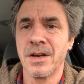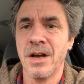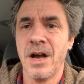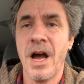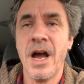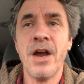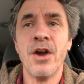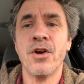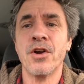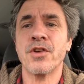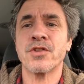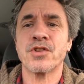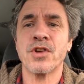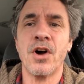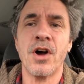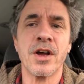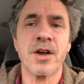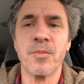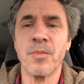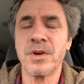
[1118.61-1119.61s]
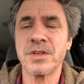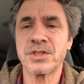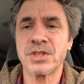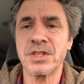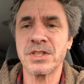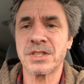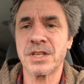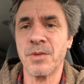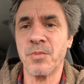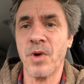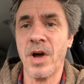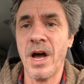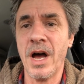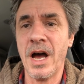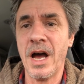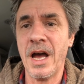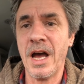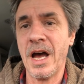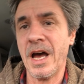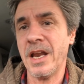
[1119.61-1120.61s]
I heard her talking once. She said, well,
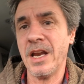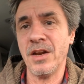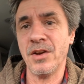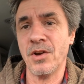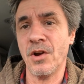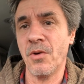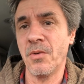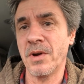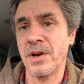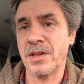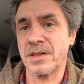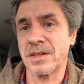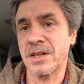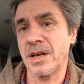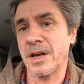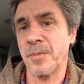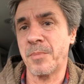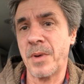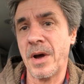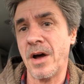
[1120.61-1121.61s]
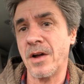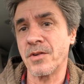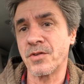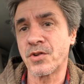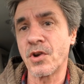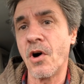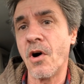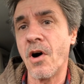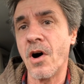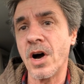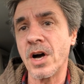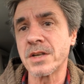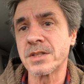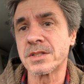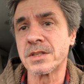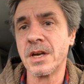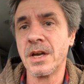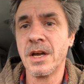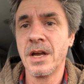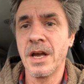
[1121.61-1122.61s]
I didn't know anything about
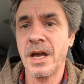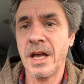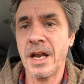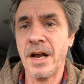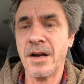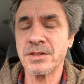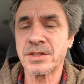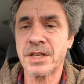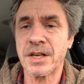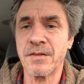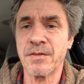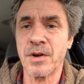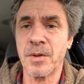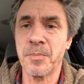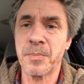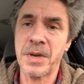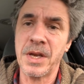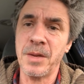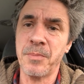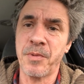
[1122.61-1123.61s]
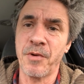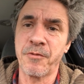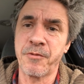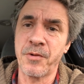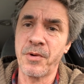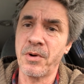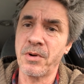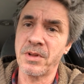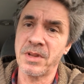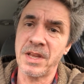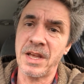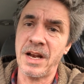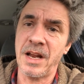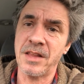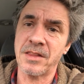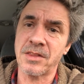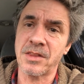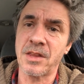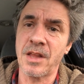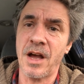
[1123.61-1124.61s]
dogs, and I was giving them people food, and
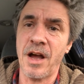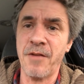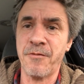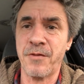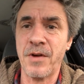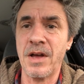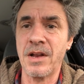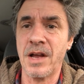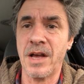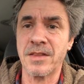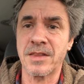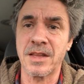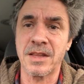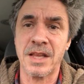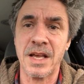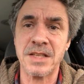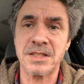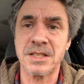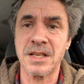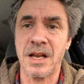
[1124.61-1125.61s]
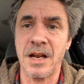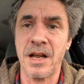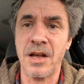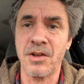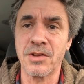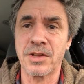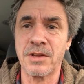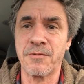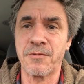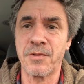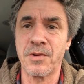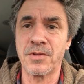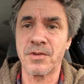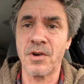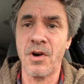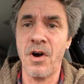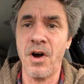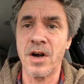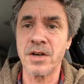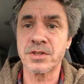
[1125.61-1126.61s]
then I found out that that's not healthy for
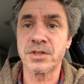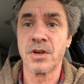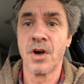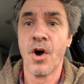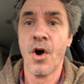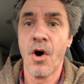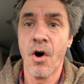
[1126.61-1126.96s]
dogs.